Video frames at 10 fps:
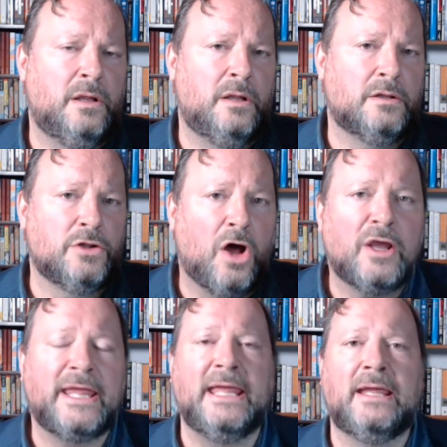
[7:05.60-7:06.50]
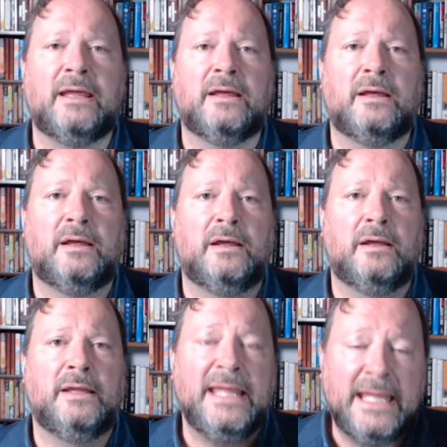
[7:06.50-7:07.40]
locking
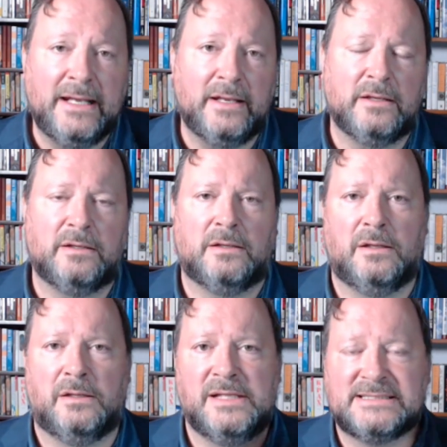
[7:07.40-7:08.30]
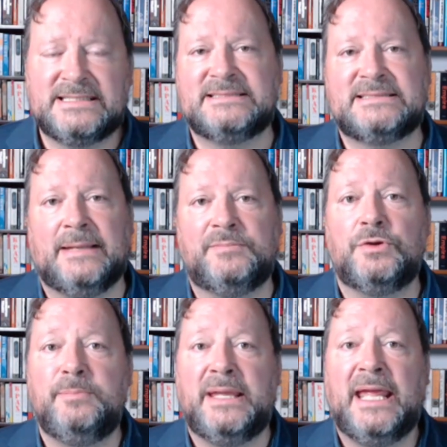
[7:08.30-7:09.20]
in the system
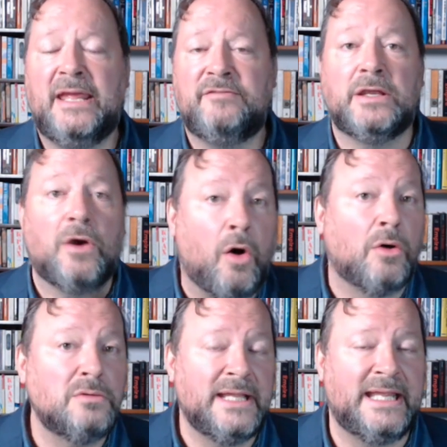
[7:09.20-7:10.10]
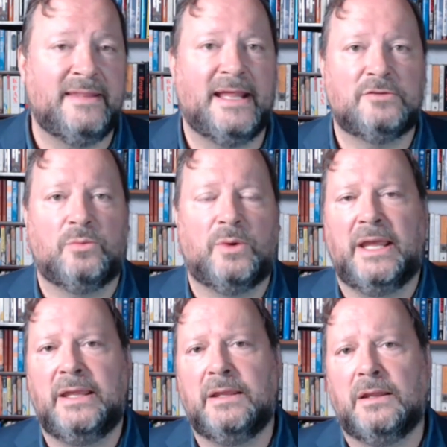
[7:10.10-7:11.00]
to behaving only in that
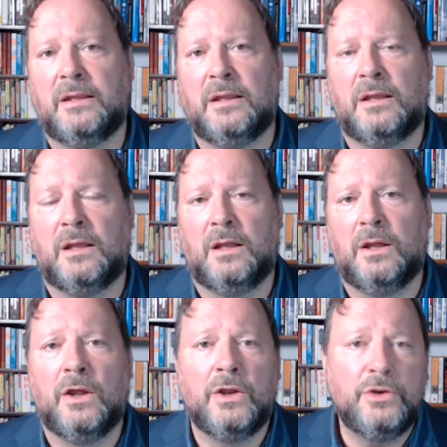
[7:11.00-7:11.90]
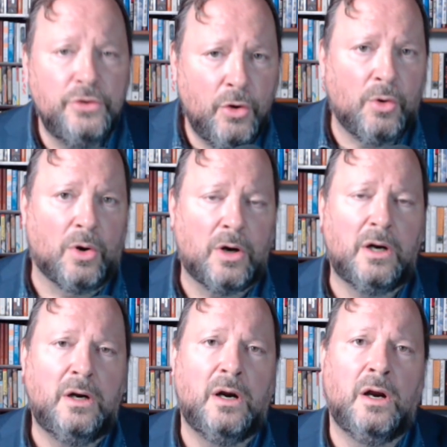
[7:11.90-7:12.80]
way,
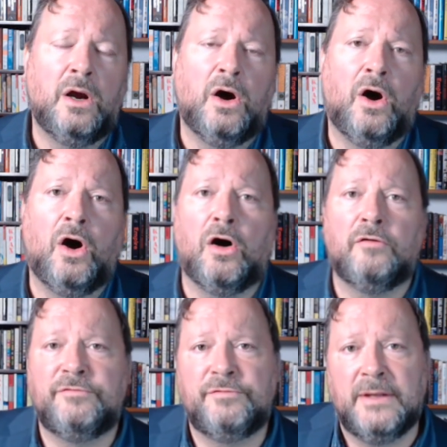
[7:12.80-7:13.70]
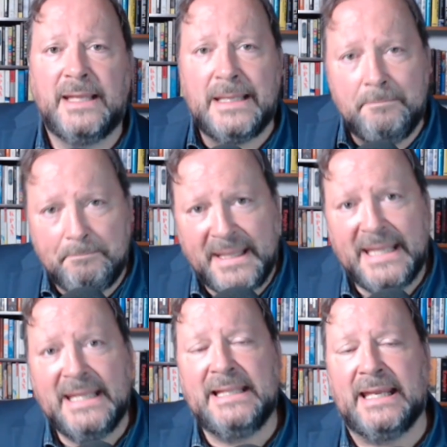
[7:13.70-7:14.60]
nor of
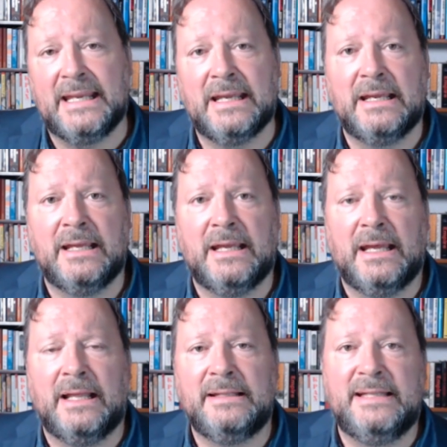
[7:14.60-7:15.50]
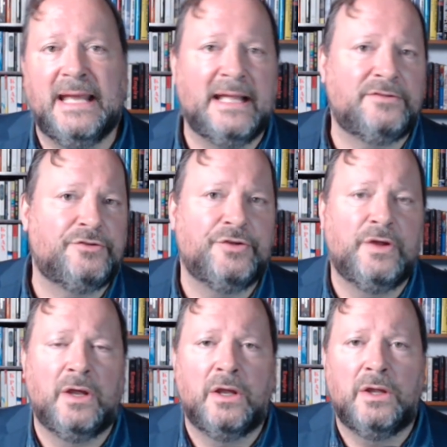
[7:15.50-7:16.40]
impeding that
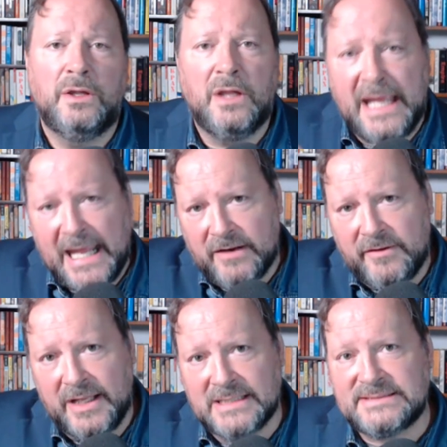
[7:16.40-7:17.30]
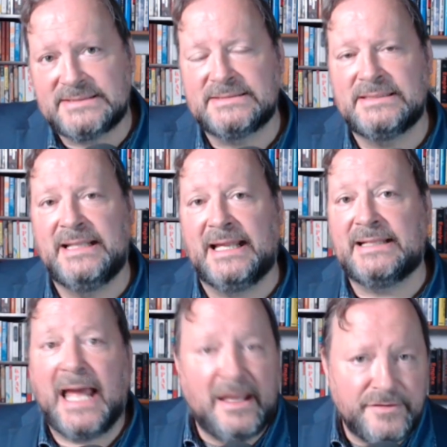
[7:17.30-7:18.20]
areas that
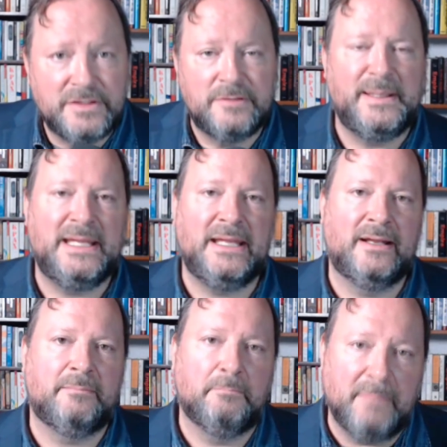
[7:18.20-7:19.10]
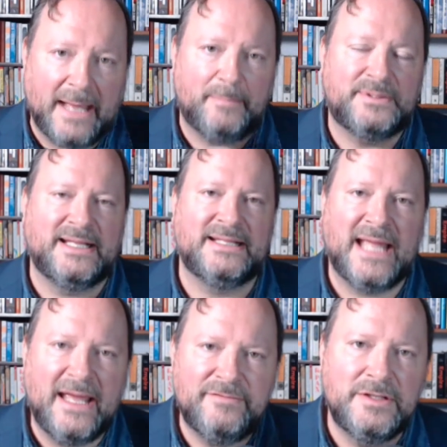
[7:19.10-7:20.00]
haven't been mapped and
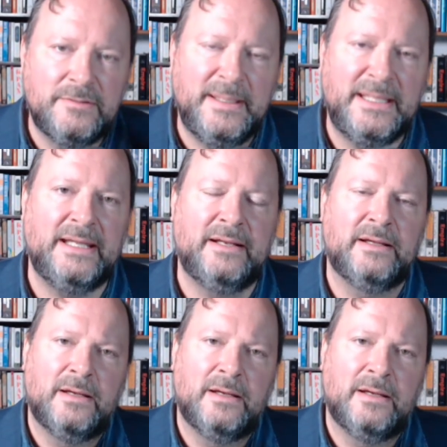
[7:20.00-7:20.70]
haven't been